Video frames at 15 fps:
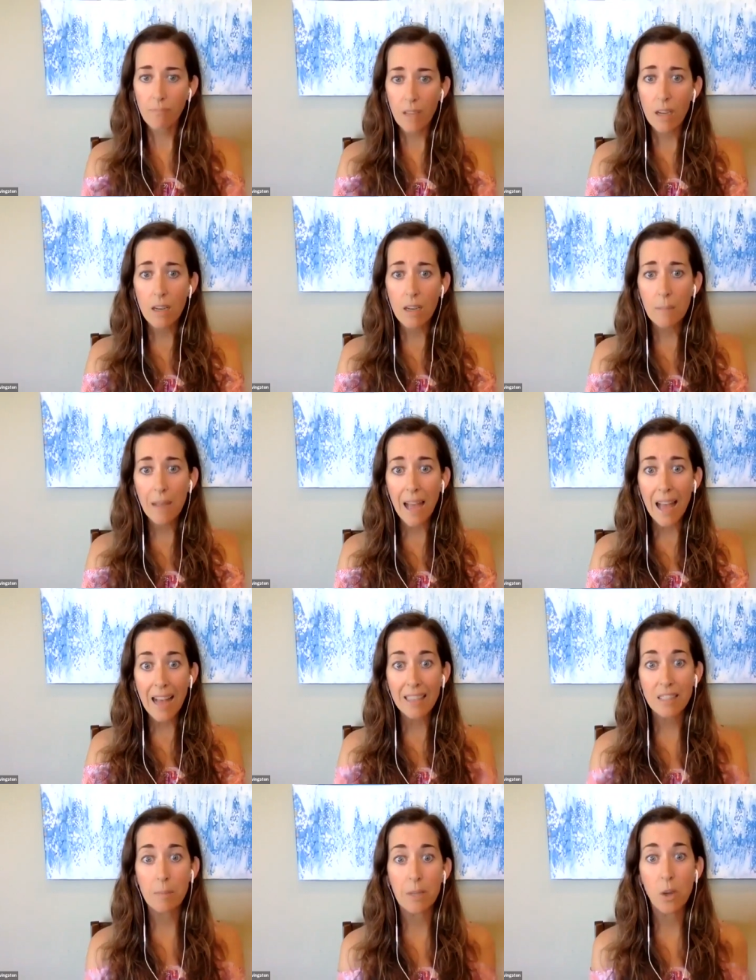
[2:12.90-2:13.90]
um,
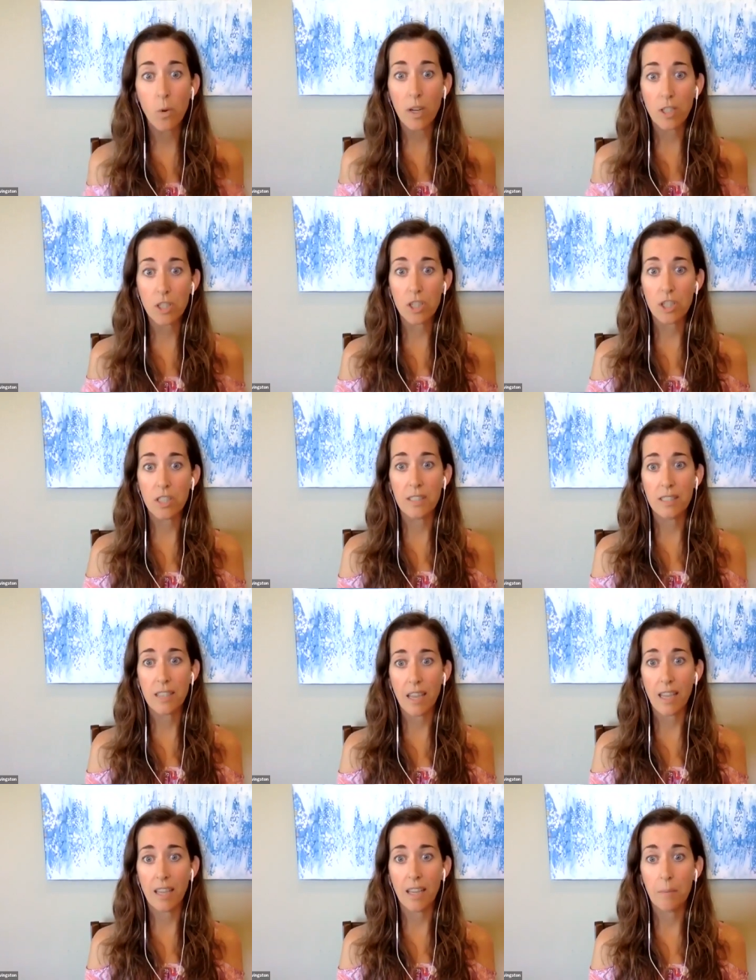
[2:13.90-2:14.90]
ask me questions
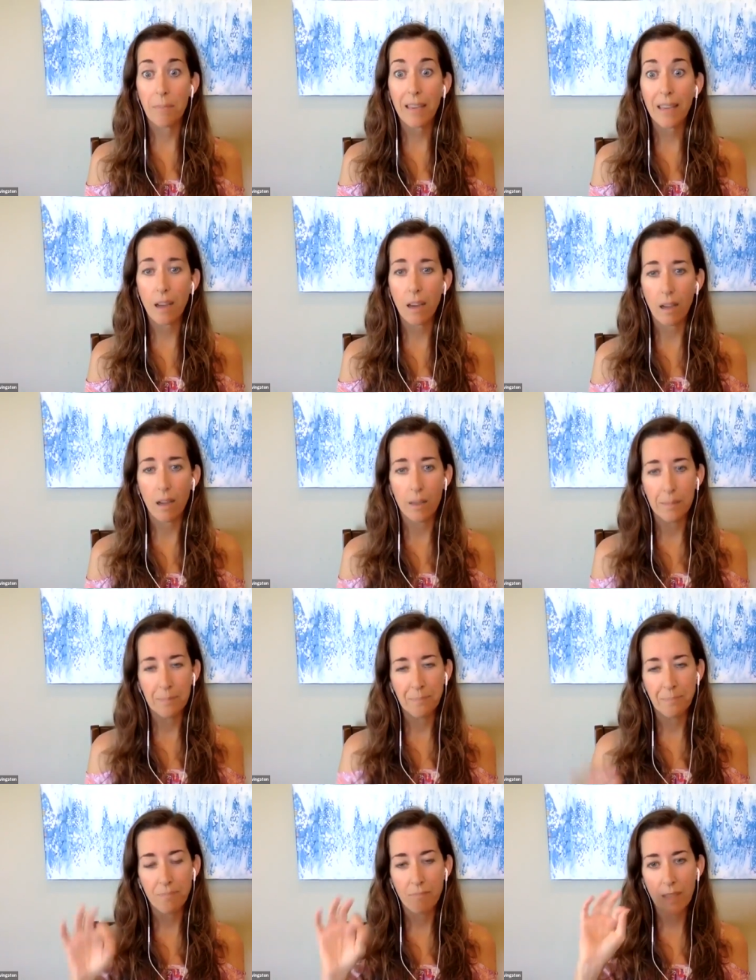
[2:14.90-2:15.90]
and
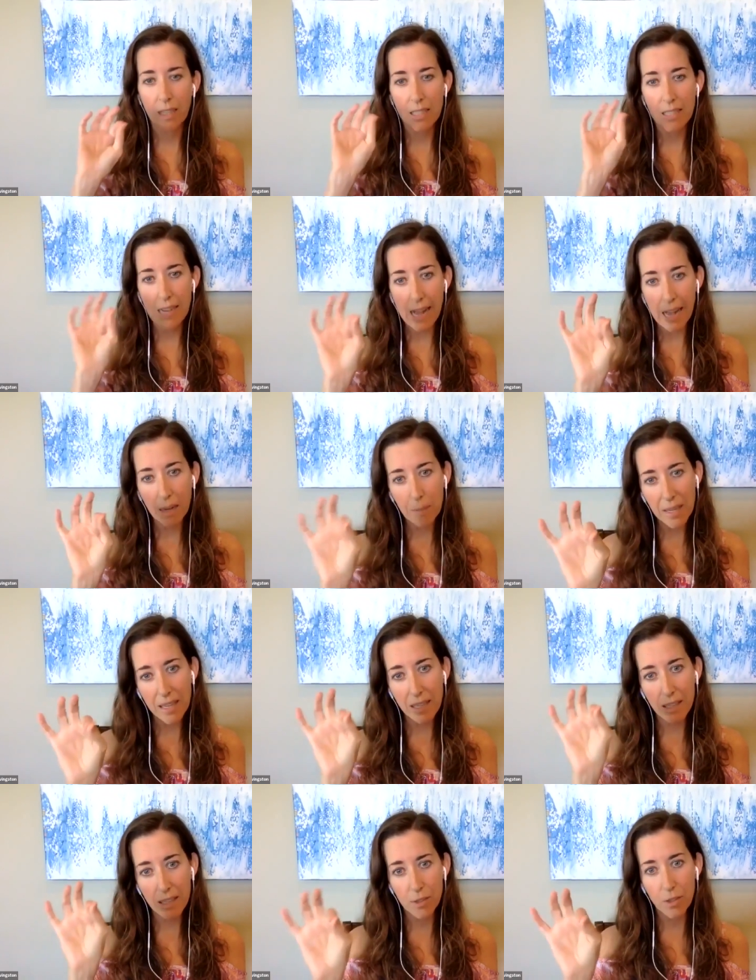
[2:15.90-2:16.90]
um, tag
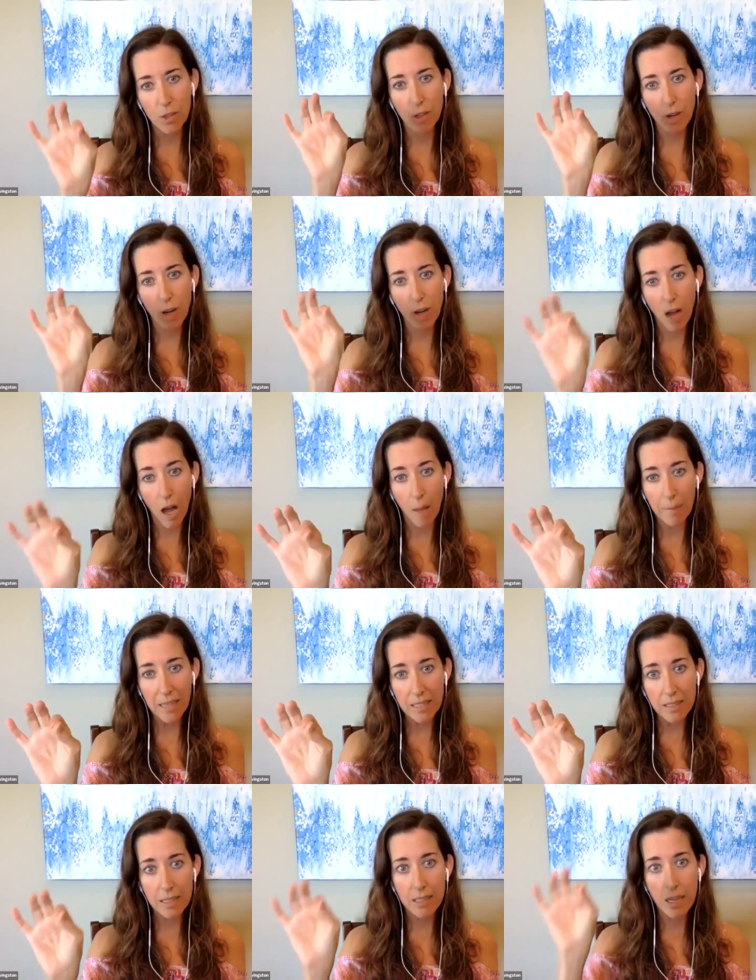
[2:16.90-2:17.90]
me in your
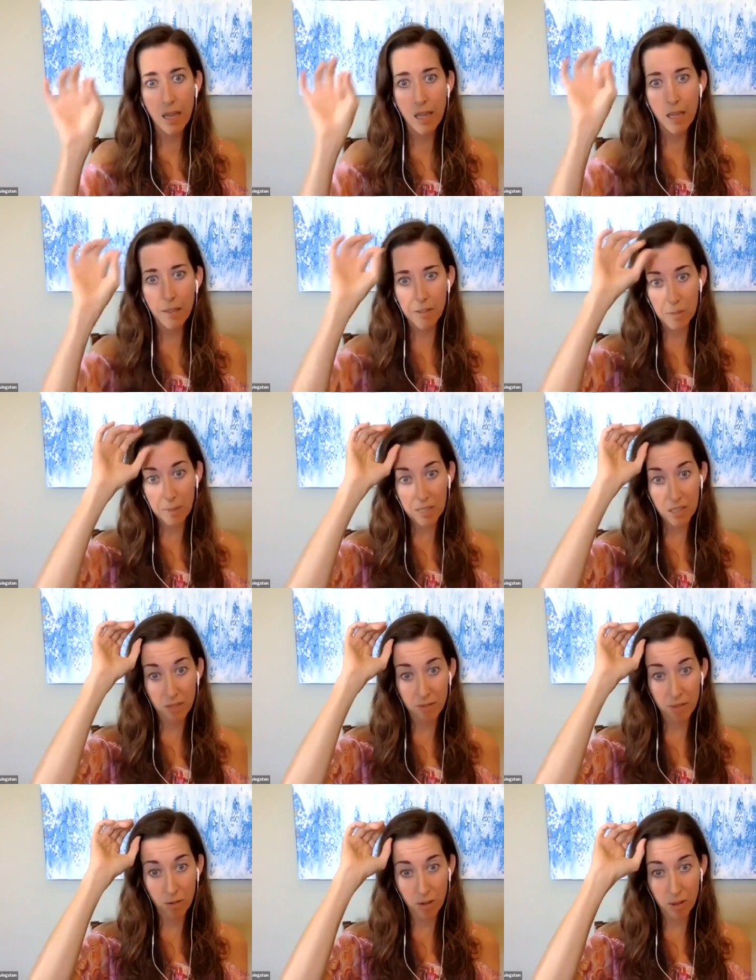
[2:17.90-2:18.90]
comments, especially
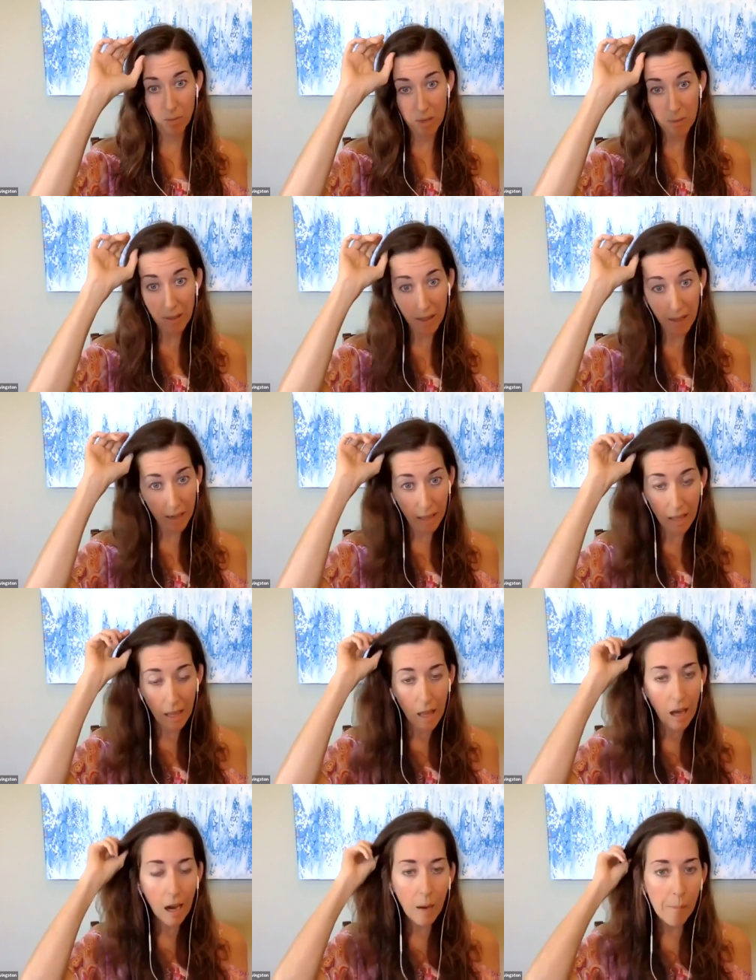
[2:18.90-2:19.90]
if you're on the replay.
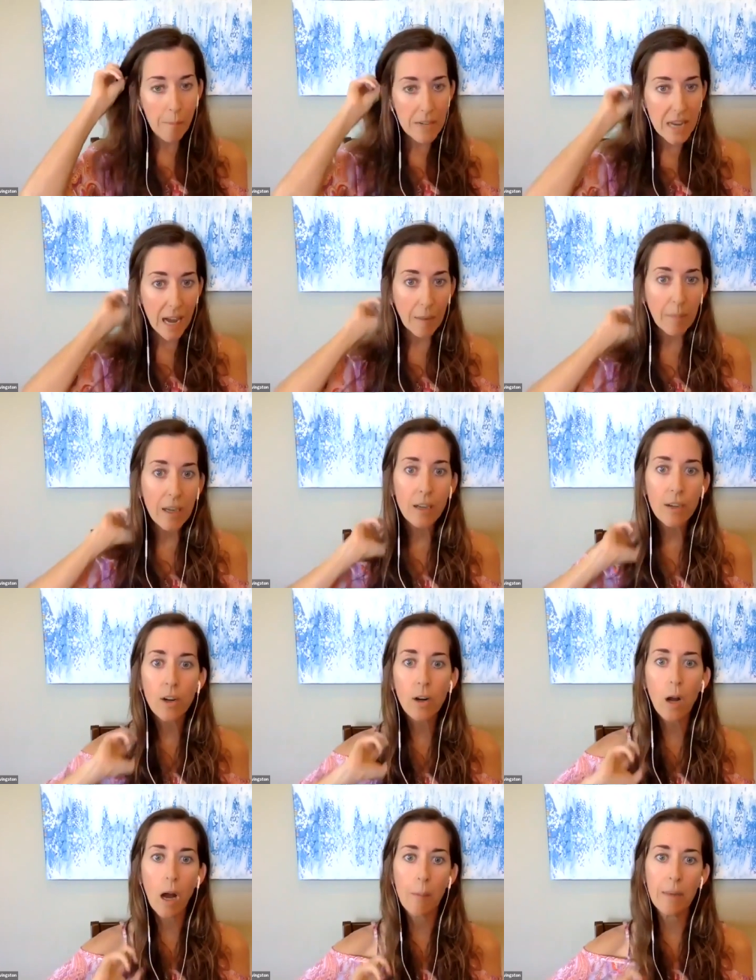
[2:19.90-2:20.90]
Um, tag me in
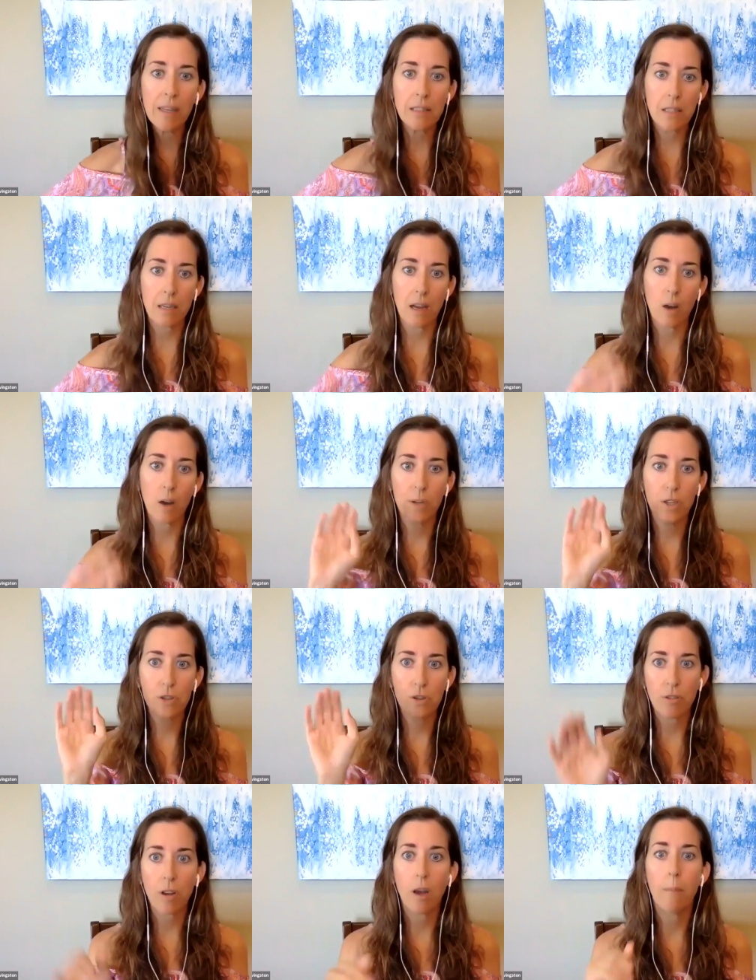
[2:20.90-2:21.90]
your comments and I'll be
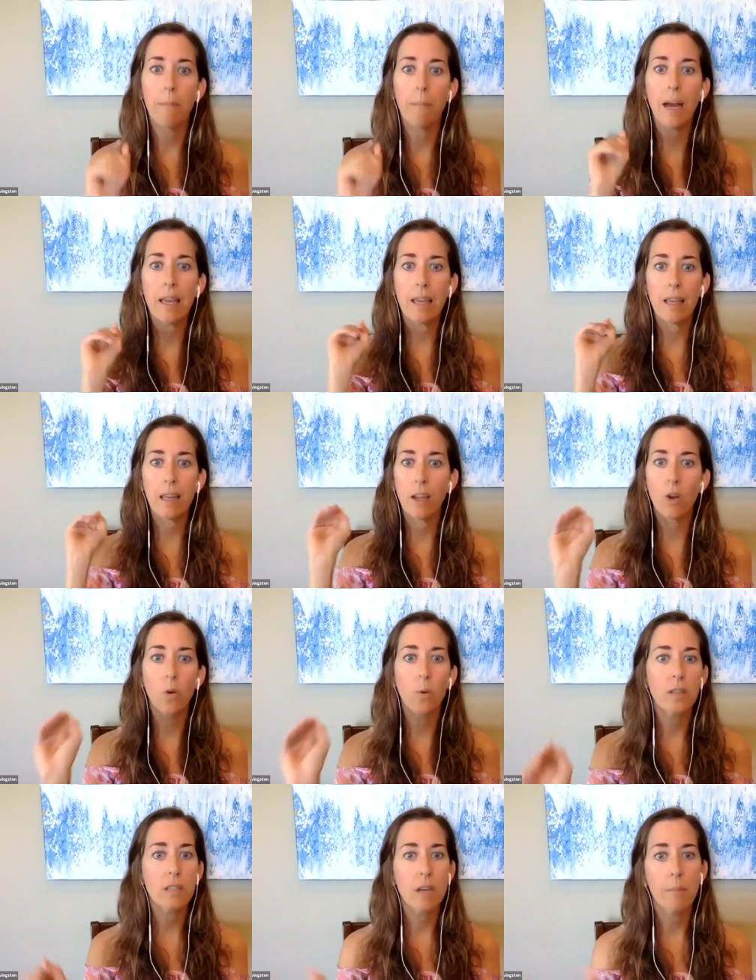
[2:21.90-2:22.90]
sure to come back in. I
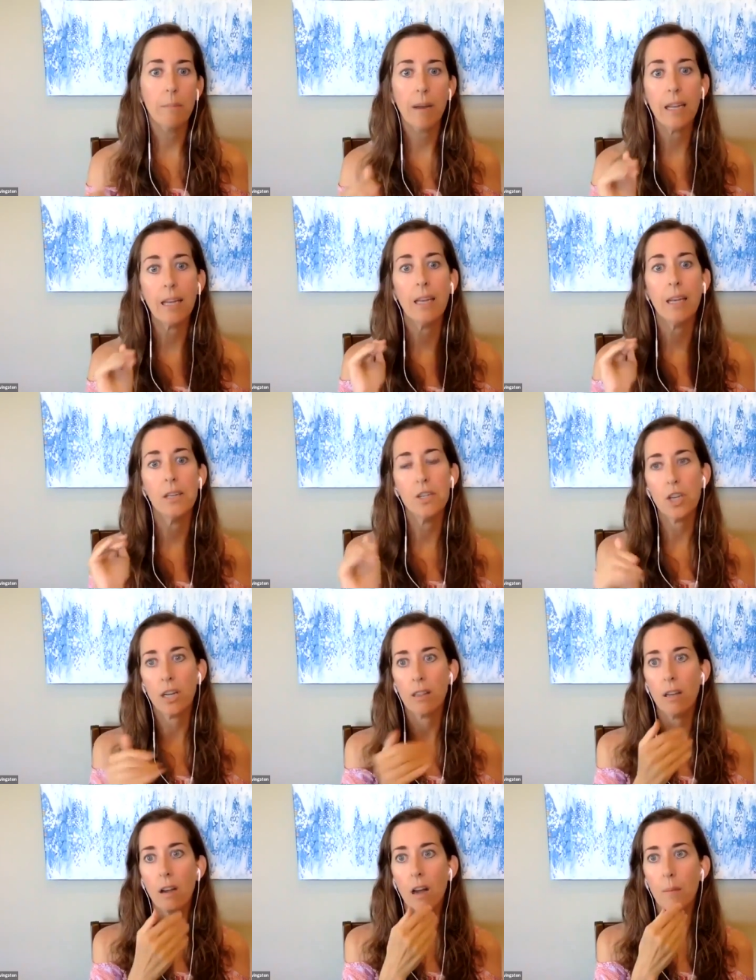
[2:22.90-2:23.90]
always come back in and
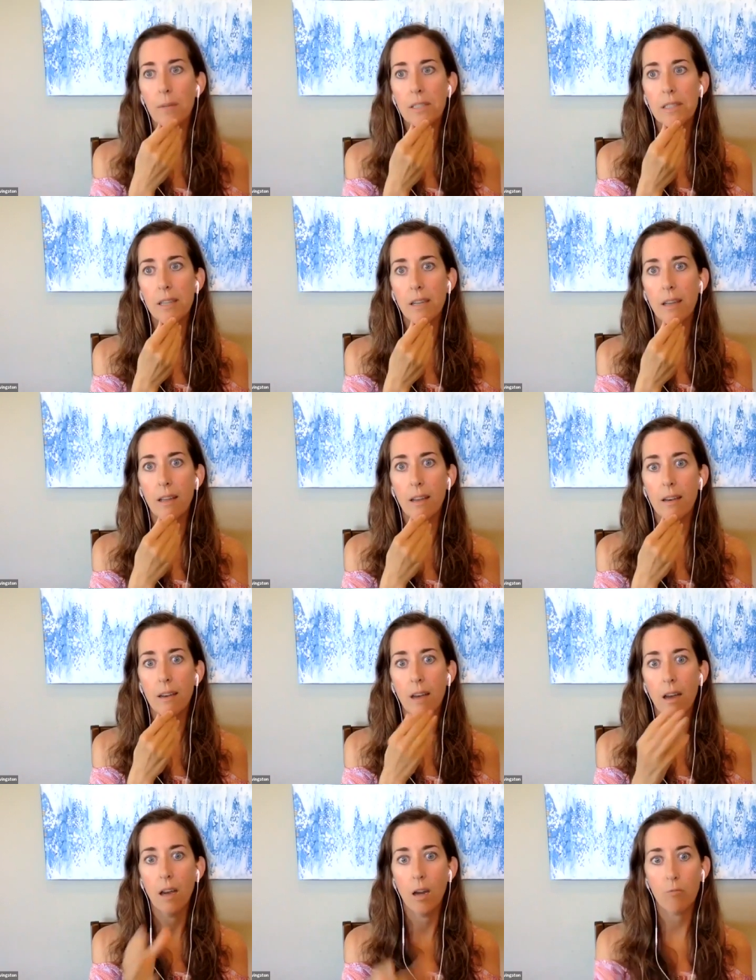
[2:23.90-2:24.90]
check the comments
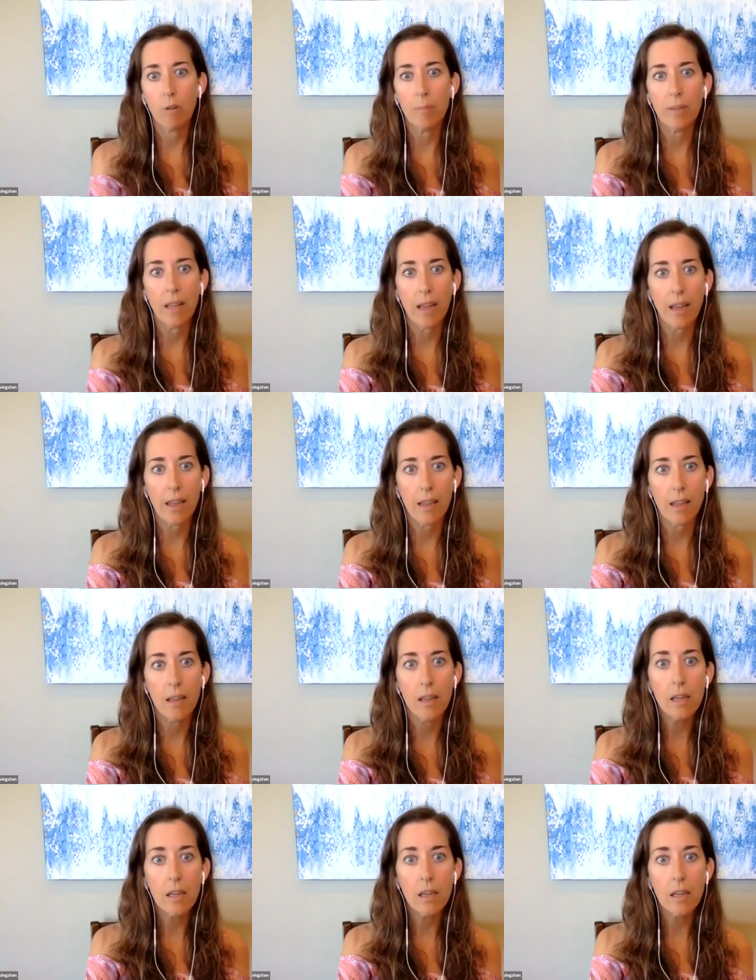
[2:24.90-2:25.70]
and uh, reply